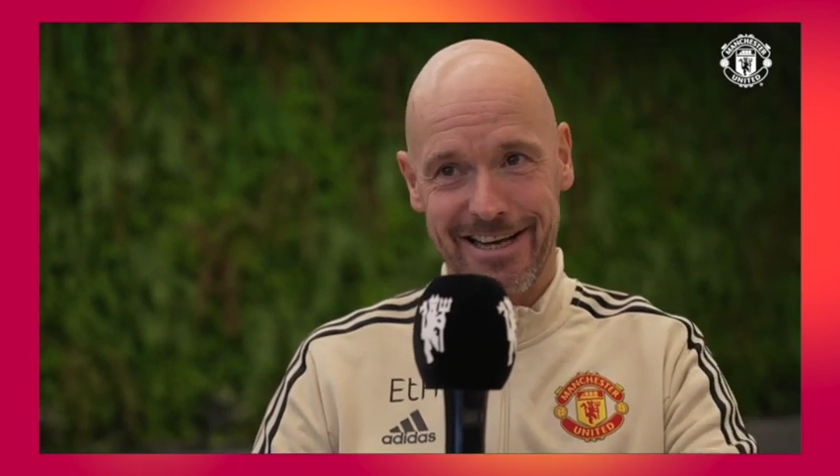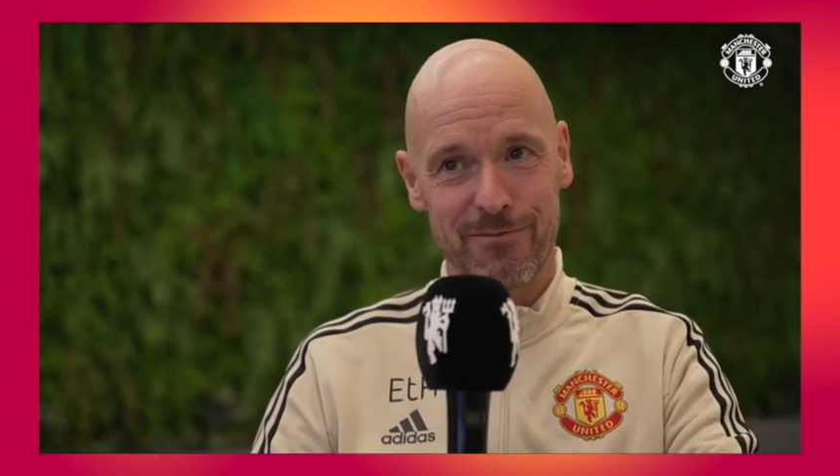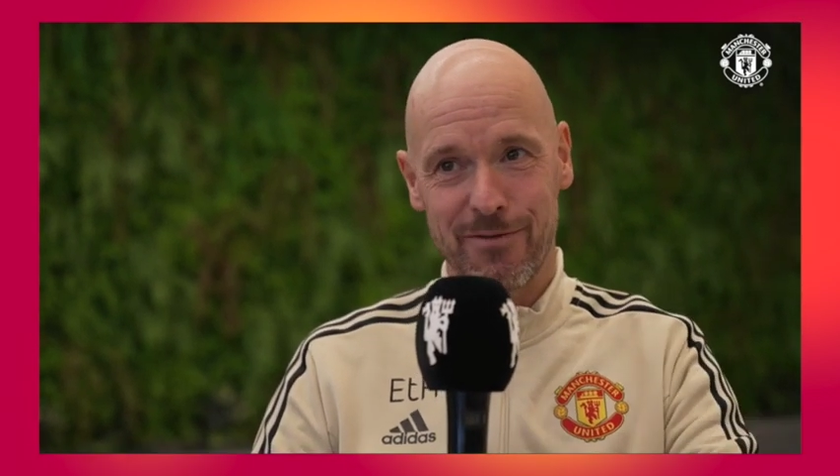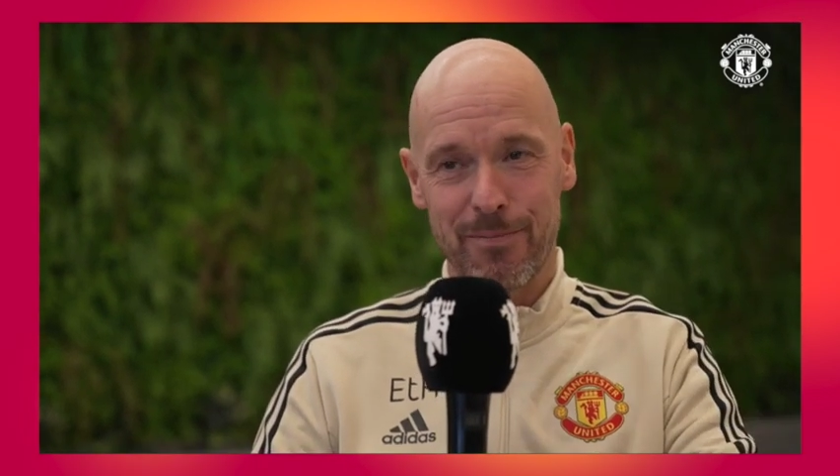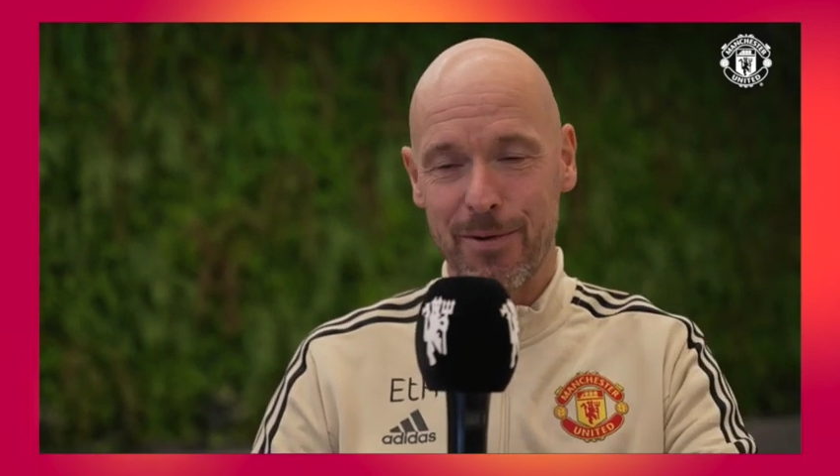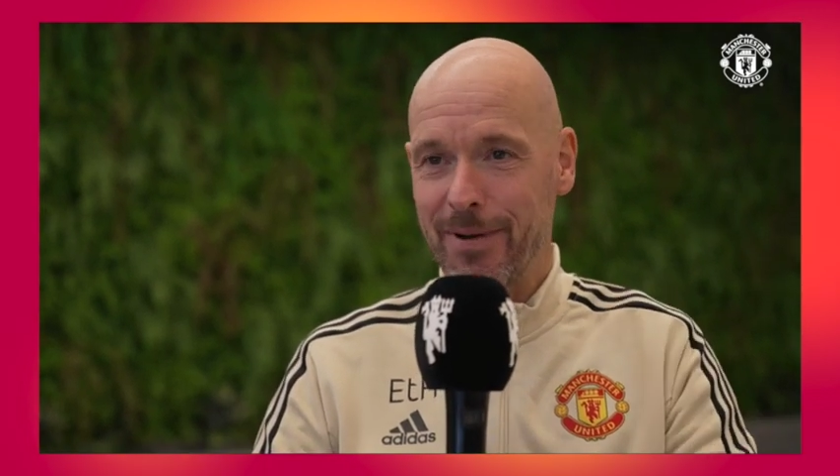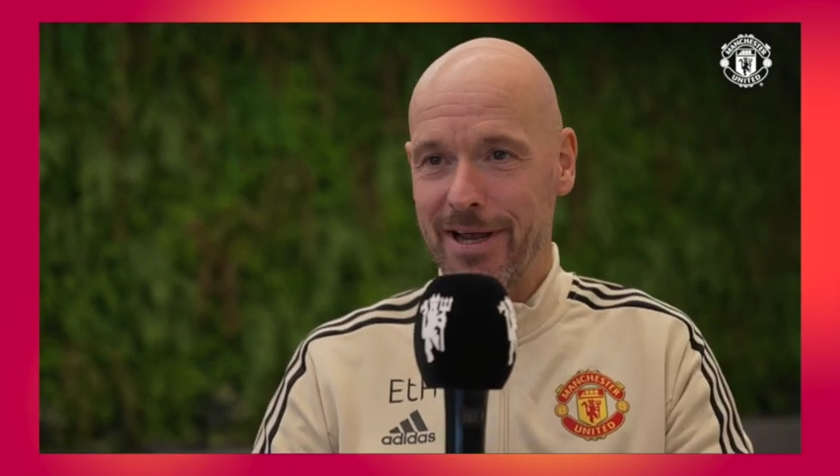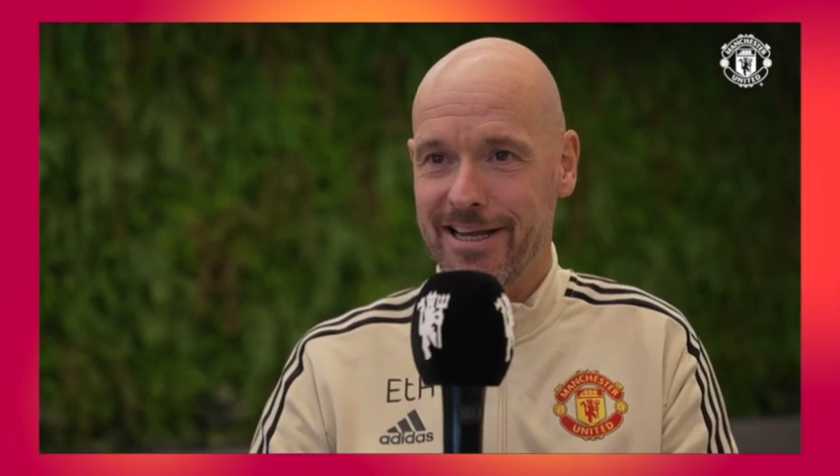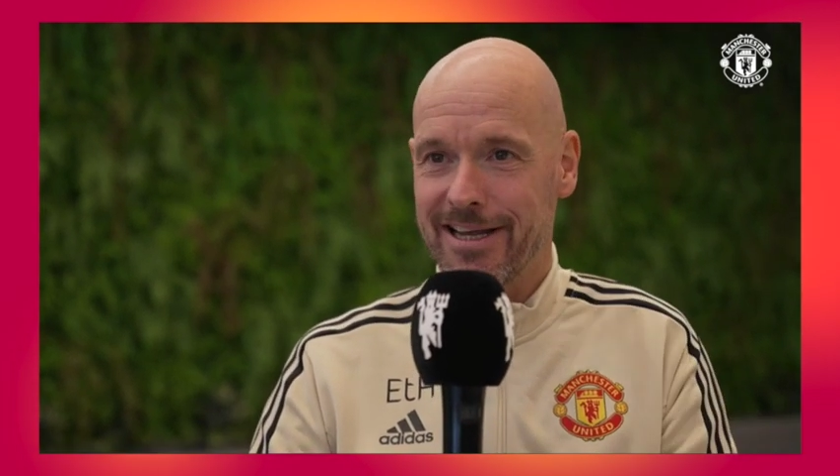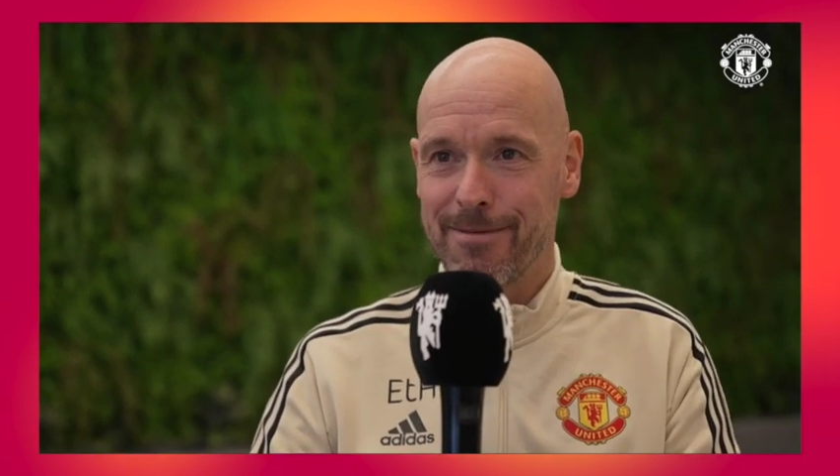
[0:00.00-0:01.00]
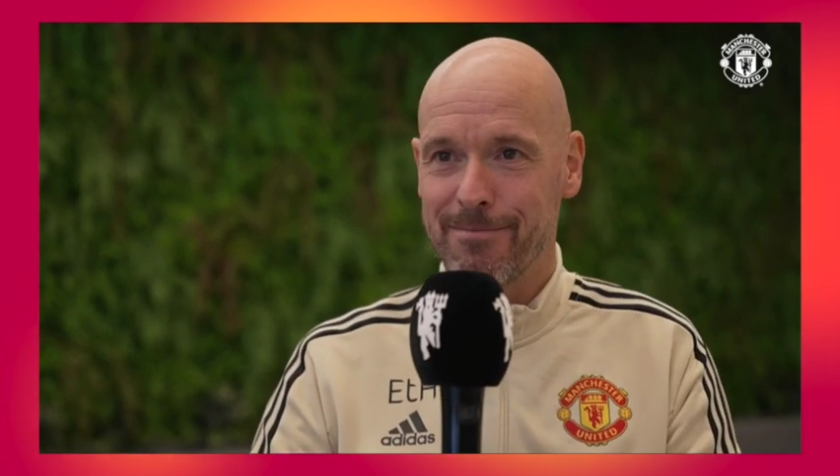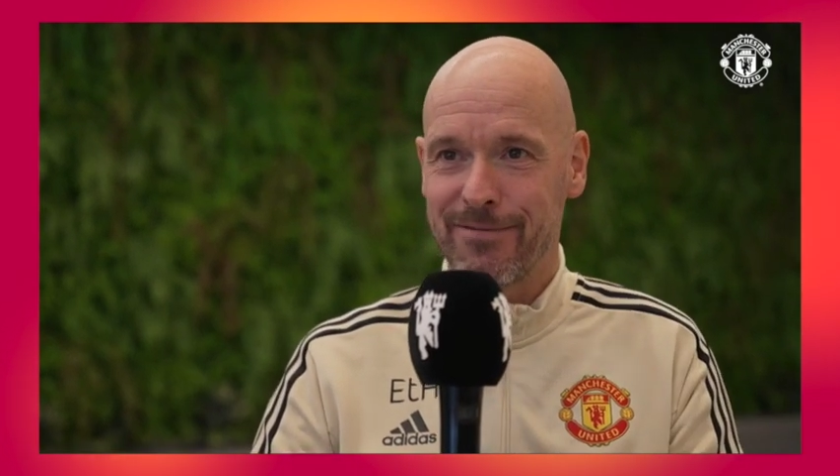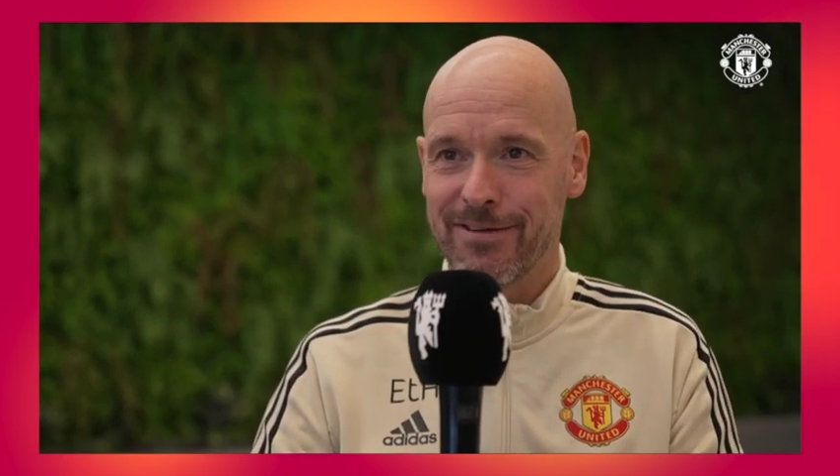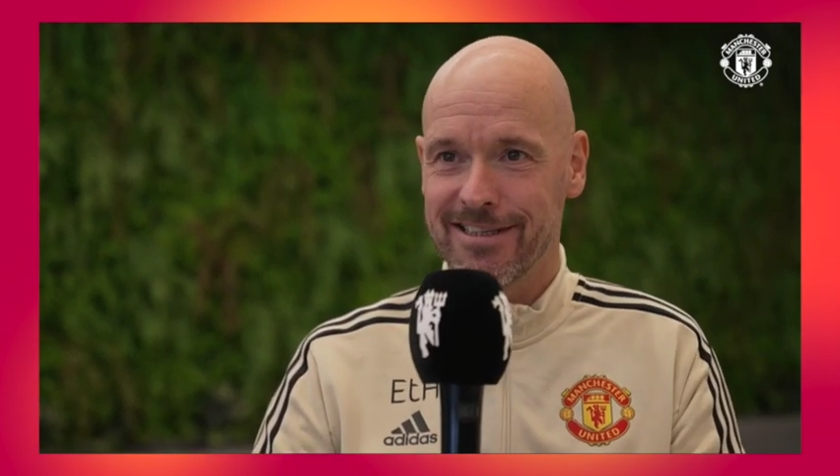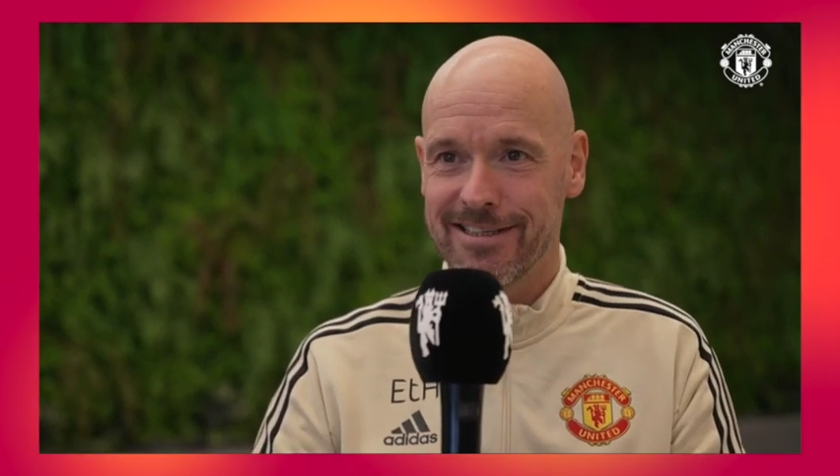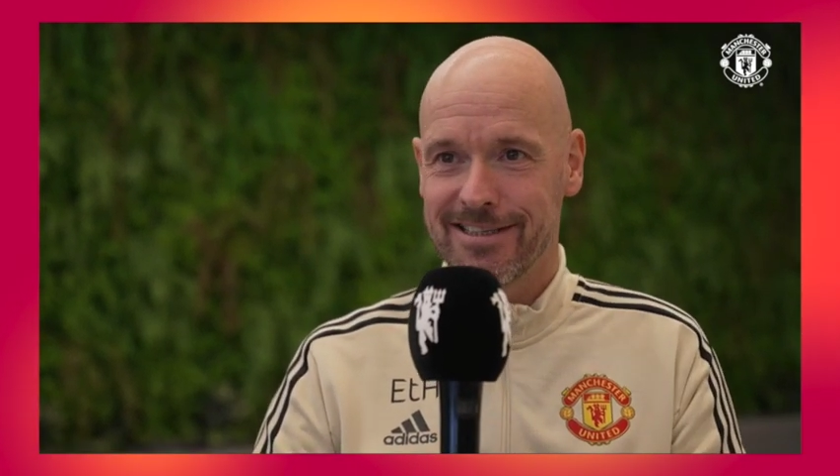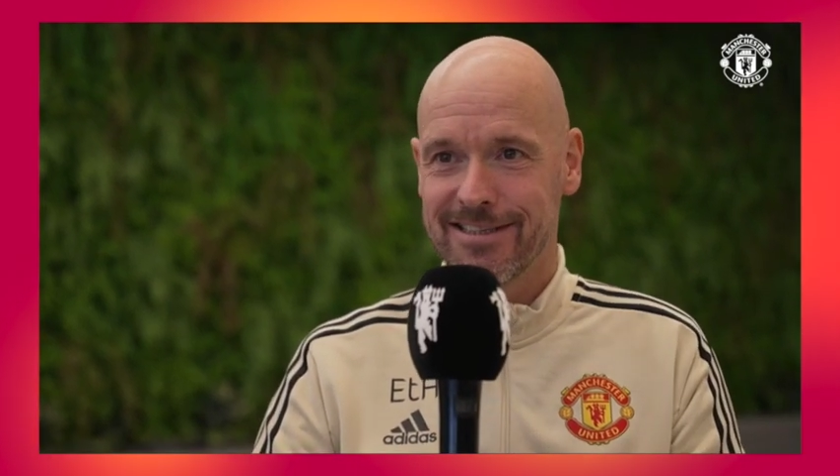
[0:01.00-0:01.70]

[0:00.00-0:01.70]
then we prepare the game Everton.